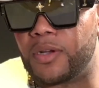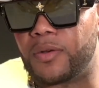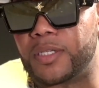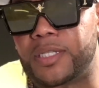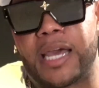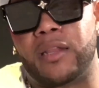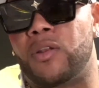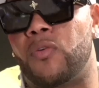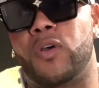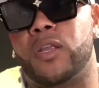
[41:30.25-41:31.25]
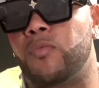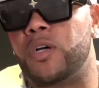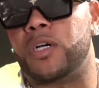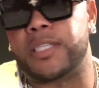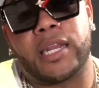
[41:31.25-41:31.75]
Because I didn't know what it
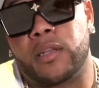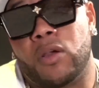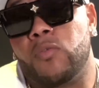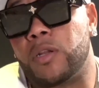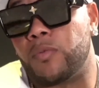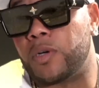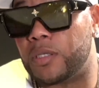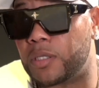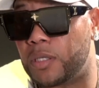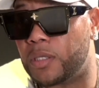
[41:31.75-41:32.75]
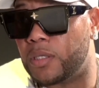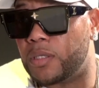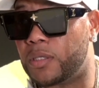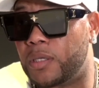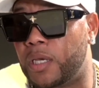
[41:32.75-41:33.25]
was. I didn't know what it was.
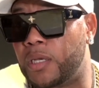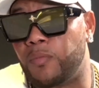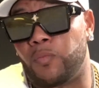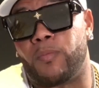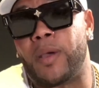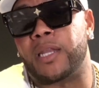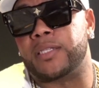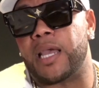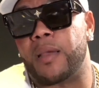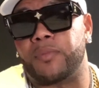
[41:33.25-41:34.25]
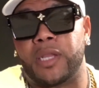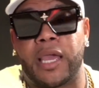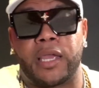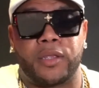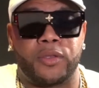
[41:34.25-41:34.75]
And by the time
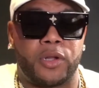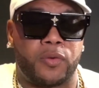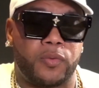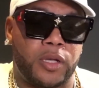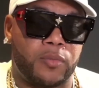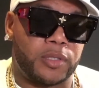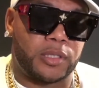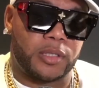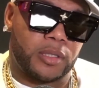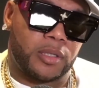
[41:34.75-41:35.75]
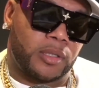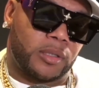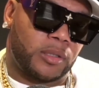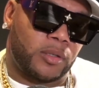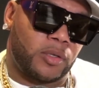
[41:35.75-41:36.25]
that, you know, it was,
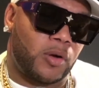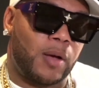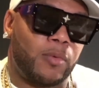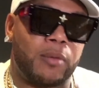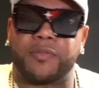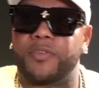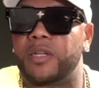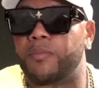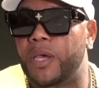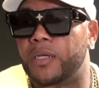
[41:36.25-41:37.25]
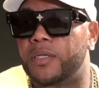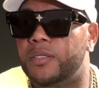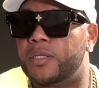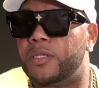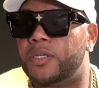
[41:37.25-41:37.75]
you know, I was feeling better,
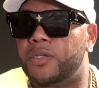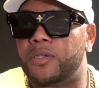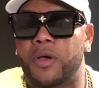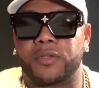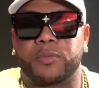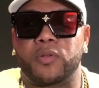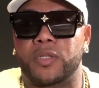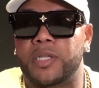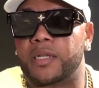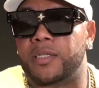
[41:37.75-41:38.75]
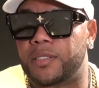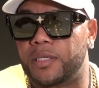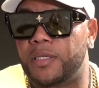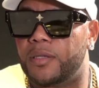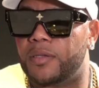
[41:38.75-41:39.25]
you know, I spoke to Dr.
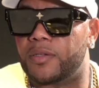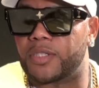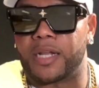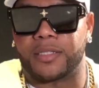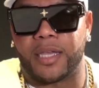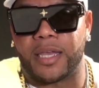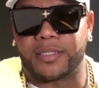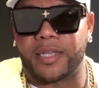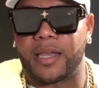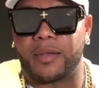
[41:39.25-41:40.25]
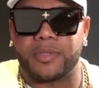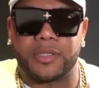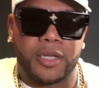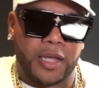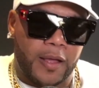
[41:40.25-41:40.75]
T. Shout out to Ass Tabs.
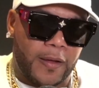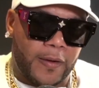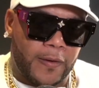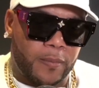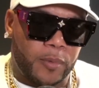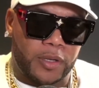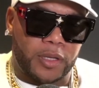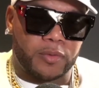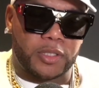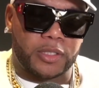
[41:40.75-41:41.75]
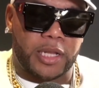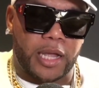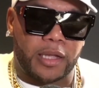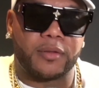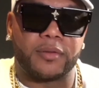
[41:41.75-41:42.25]
And he was just like,
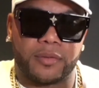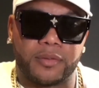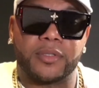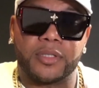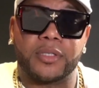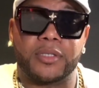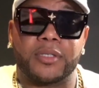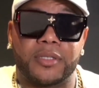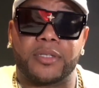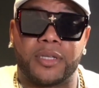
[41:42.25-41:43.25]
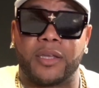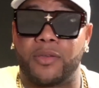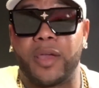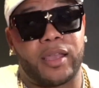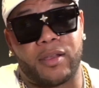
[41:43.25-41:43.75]
yeah, you
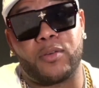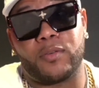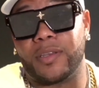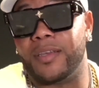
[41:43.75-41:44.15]
had COVID.